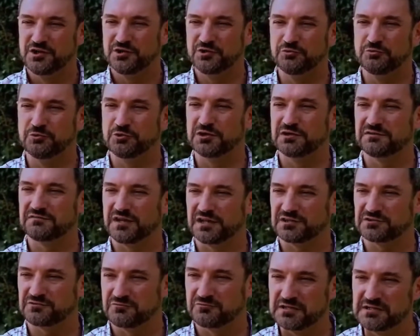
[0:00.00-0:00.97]
who were in
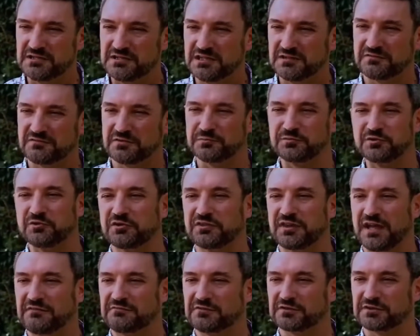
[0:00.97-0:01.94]
fact raiding from
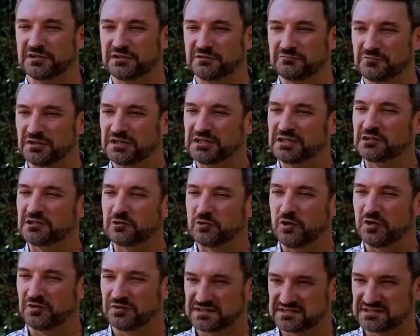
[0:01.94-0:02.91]
North Africa and raiding
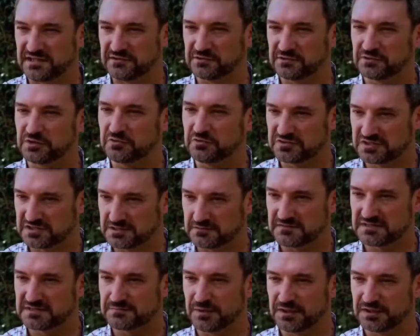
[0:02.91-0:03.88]
along the southern coast of